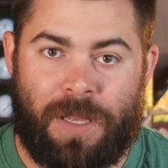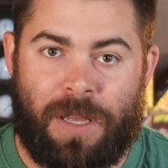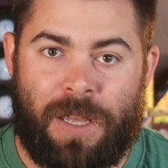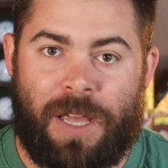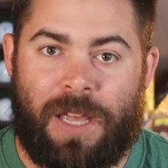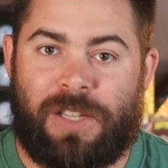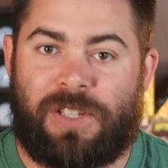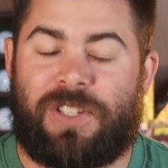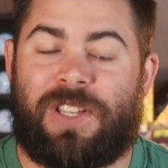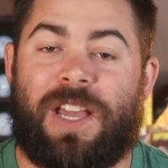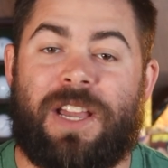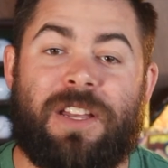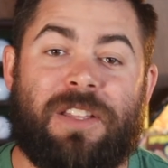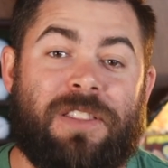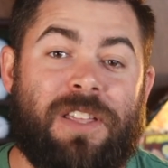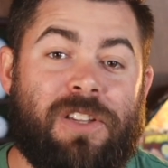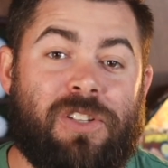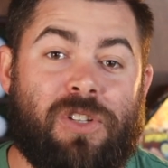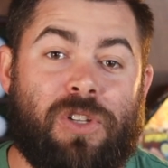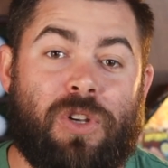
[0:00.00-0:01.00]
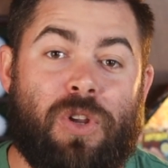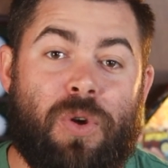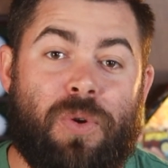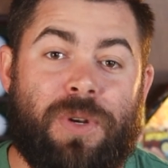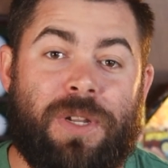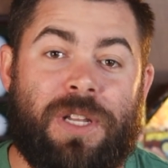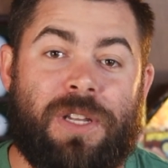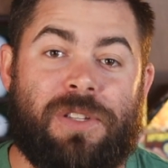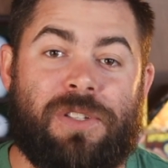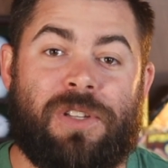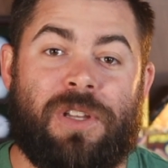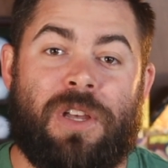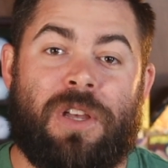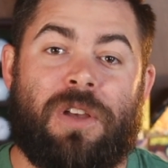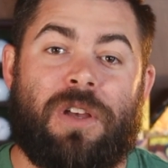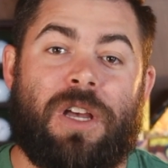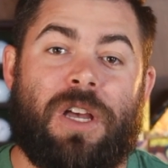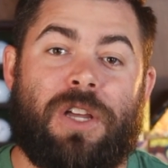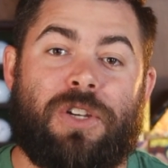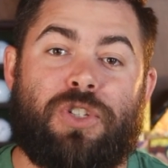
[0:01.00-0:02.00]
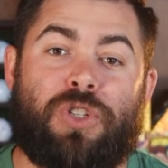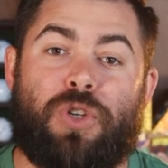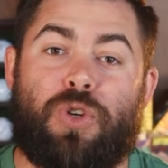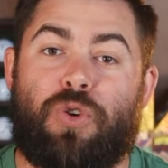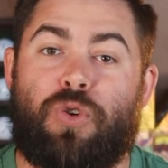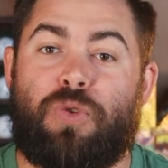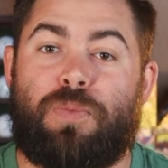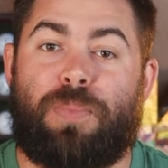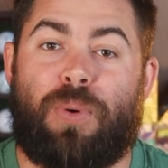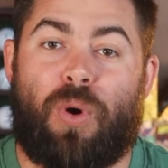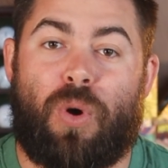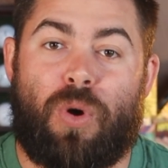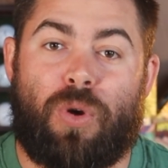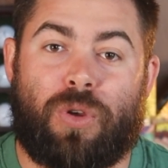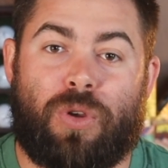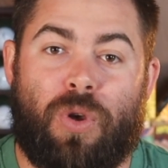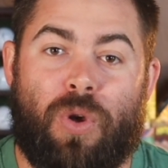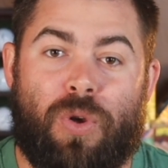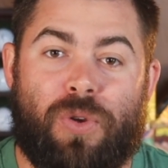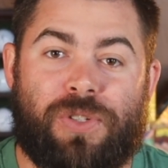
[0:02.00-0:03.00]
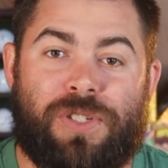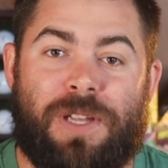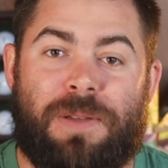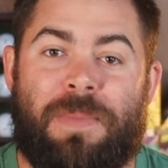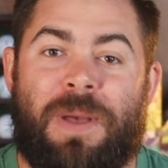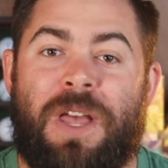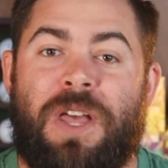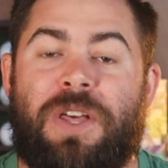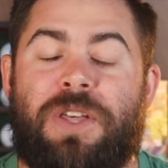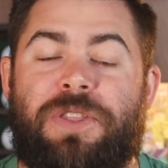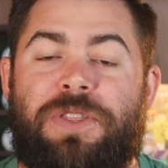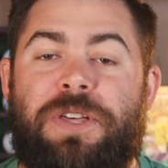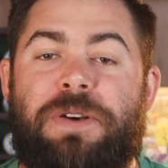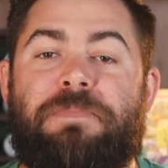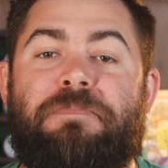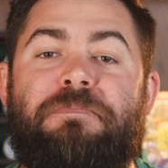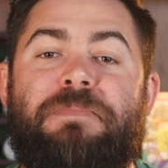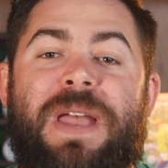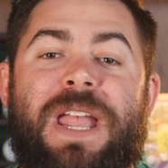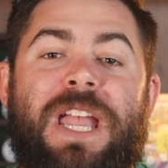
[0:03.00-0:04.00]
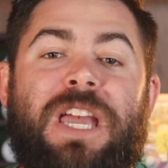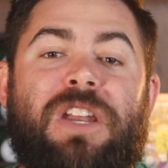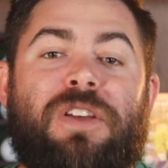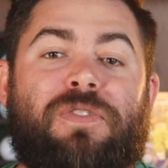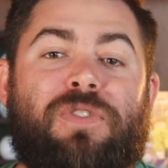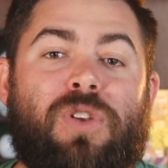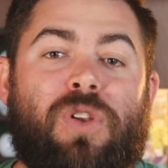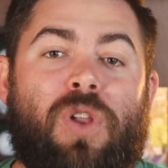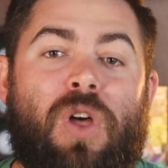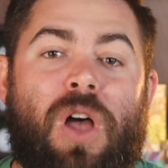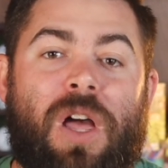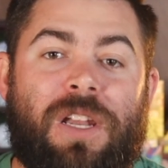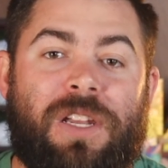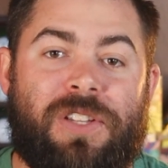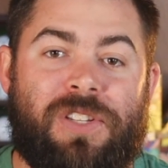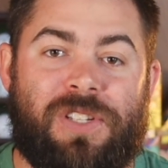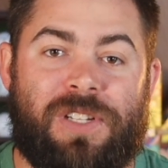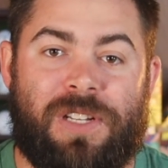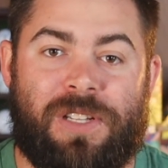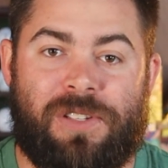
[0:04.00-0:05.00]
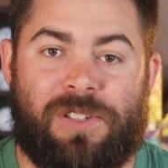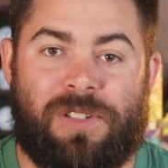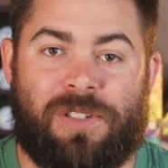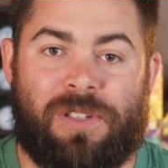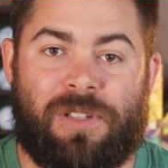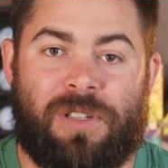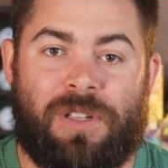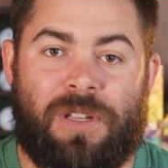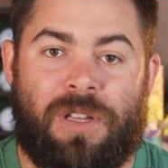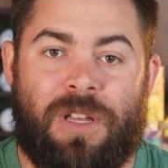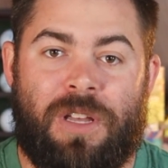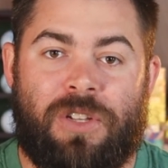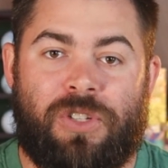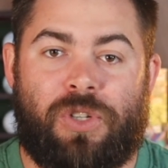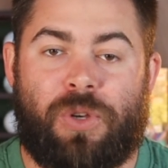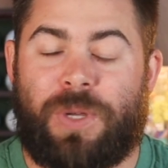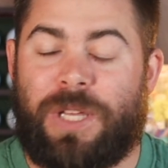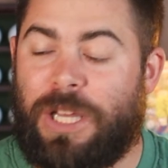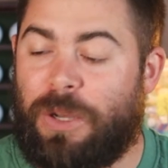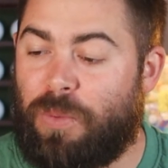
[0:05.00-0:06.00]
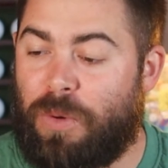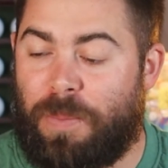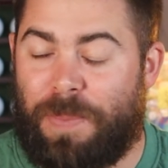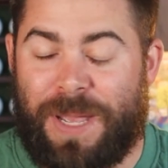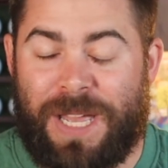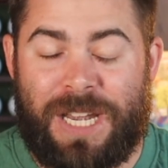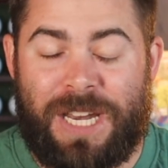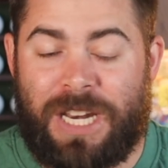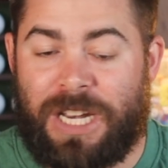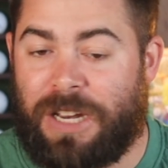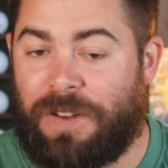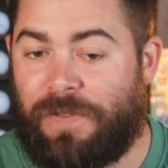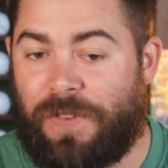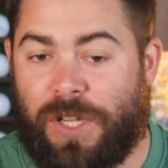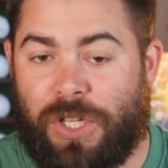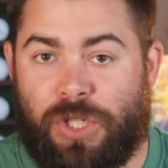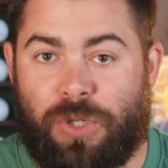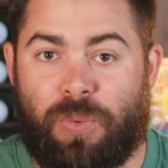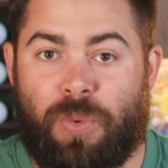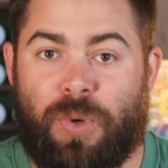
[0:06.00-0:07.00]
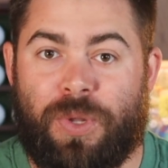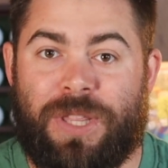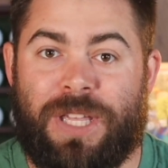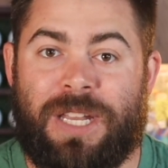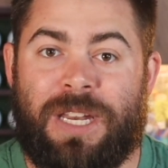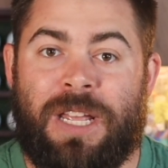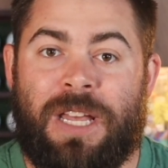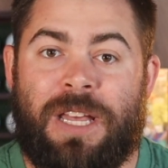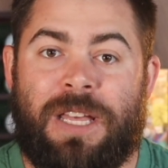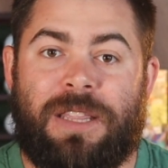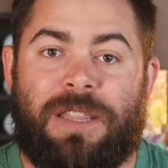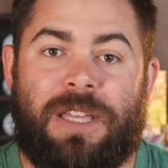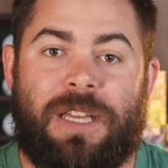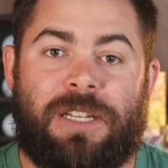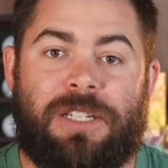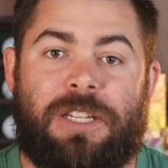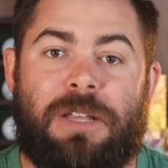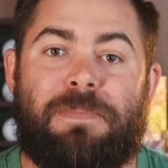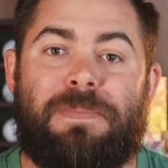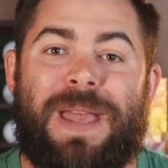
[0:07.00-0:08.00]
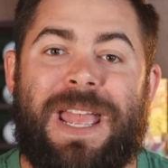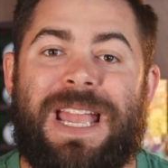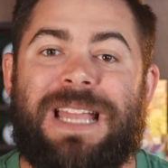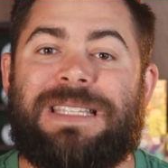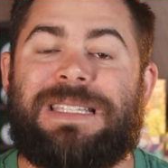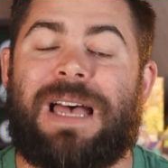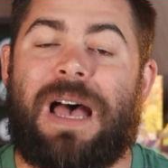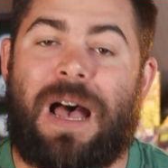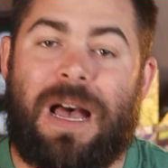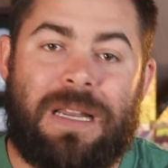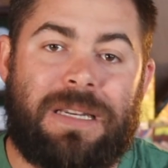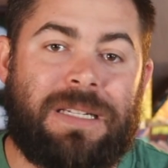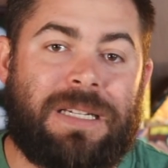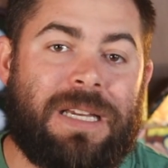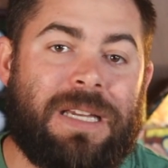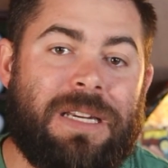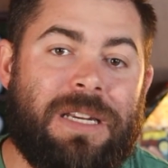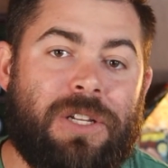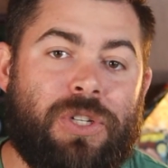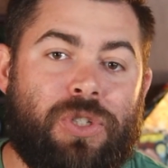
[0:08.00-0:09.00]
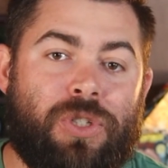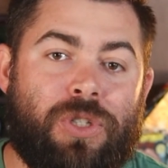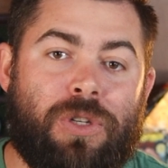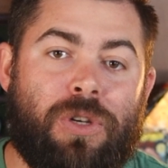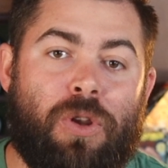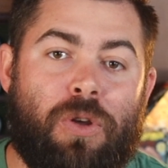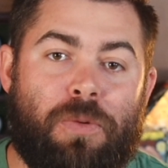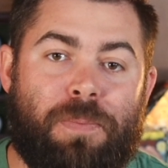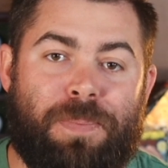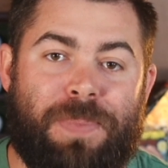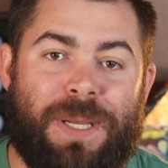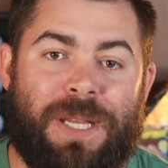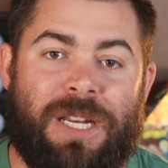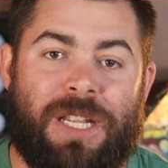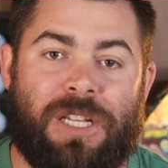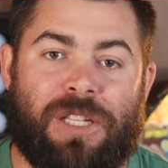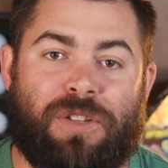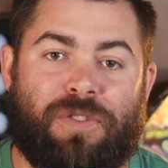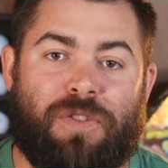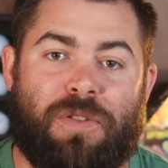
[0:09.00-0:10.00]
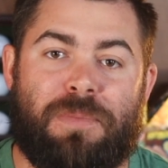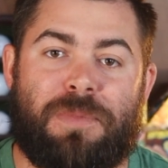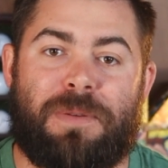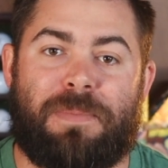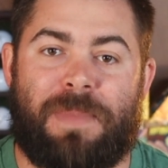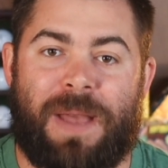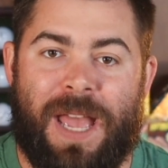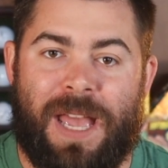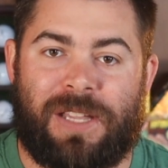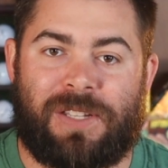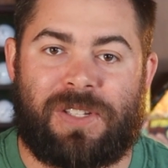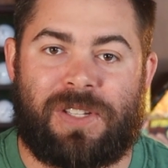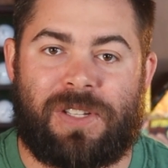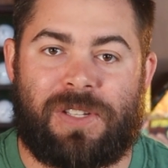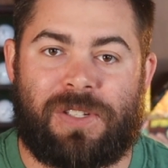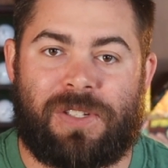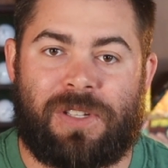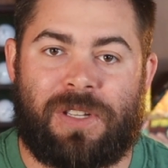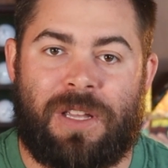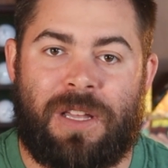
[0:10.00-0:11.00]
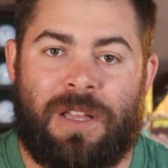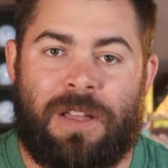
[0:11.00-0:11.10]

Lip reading: In 2 Thessalonians 2, Paul calls him the man of lawlessness. So he will be an individual that demands unconditional obedience from the masses.